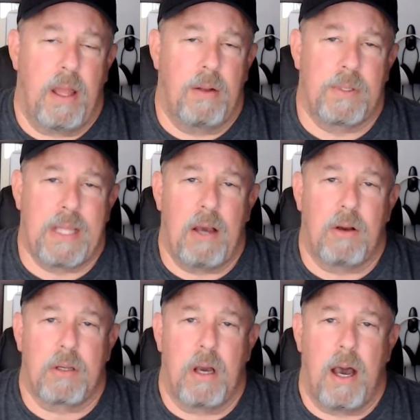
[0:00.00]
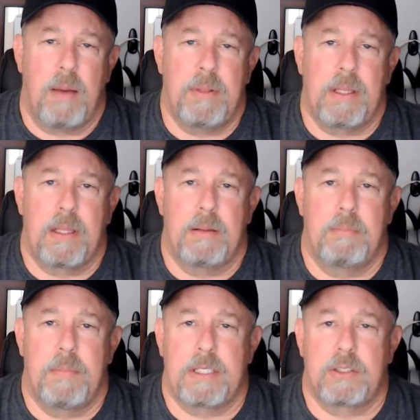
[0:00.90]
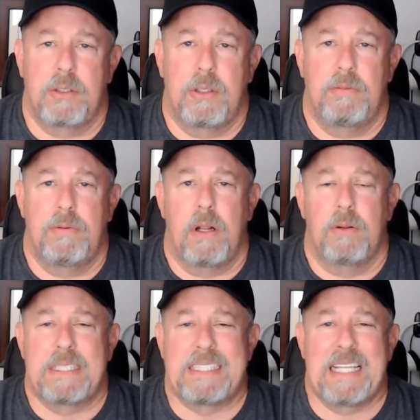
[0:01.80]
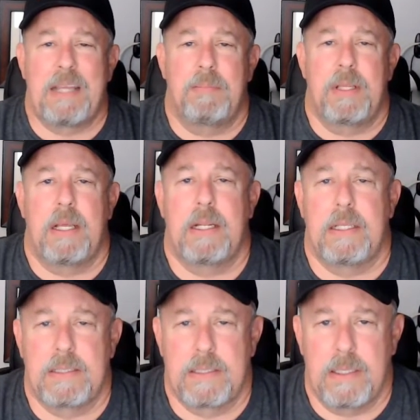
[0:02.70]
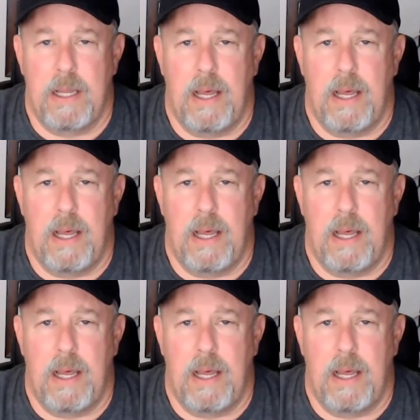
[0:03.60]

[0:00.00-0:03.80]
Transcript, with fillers: and without copying it, make sure you follow the same tenets.